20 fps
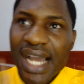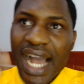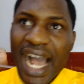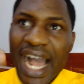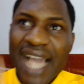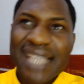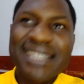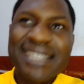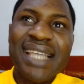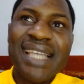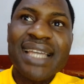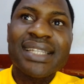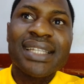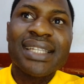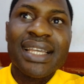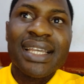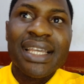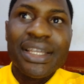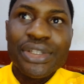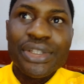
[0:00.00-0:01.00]
I said
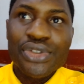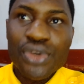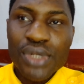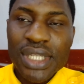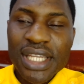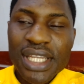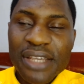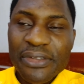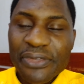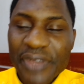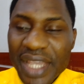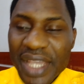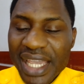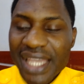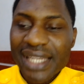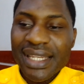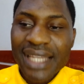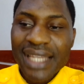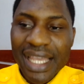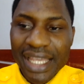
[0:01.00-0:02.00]
to live
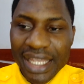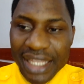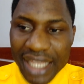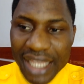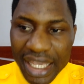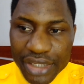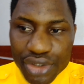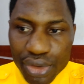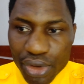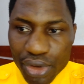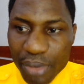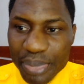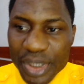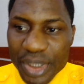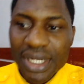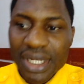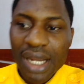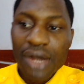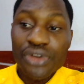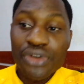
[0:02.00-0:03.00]
in a
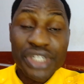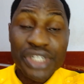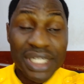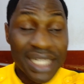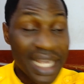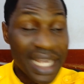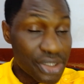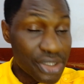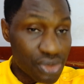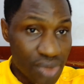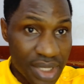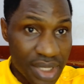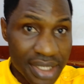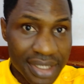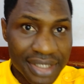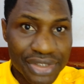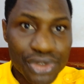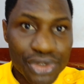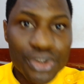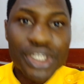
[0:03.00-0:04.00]
European country like
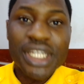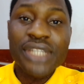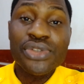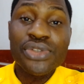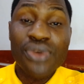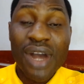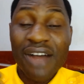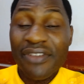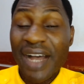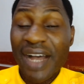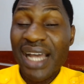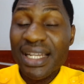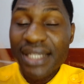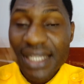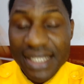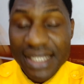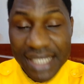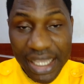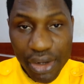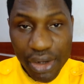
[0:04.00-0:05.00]
Sweden, you need to have at
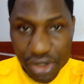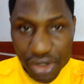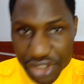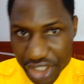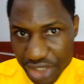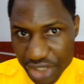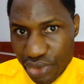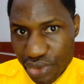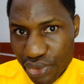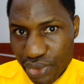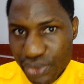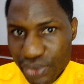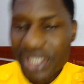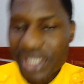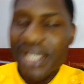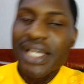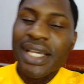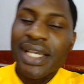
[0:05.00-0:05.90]
least 100 euros.